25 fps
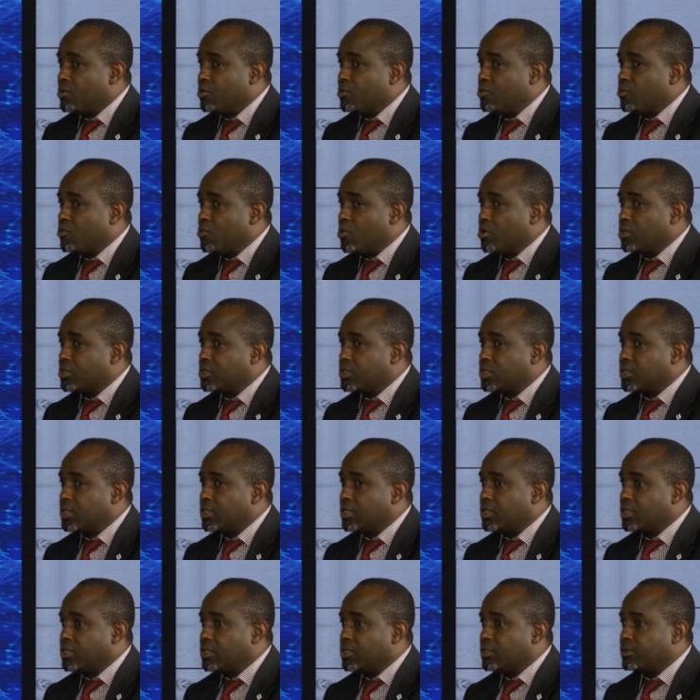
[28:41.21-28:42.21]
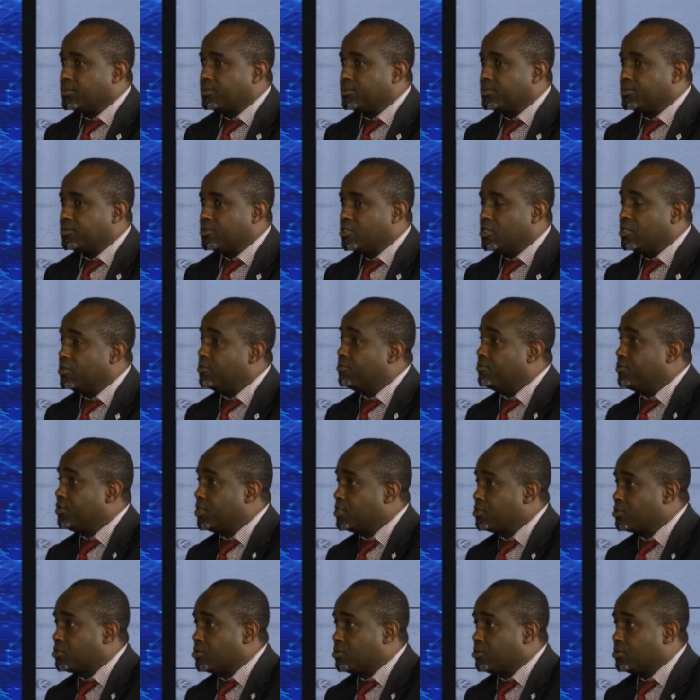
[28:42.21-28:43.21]
what the
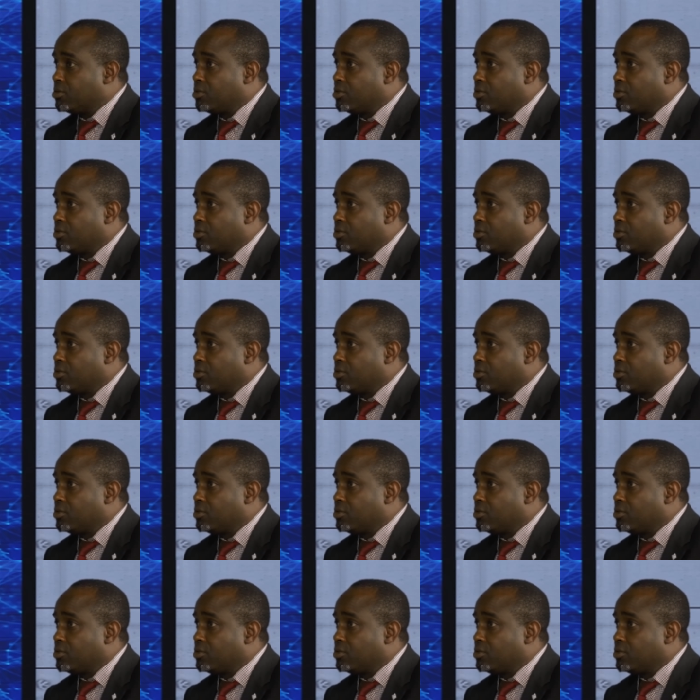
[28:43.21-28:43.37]
investors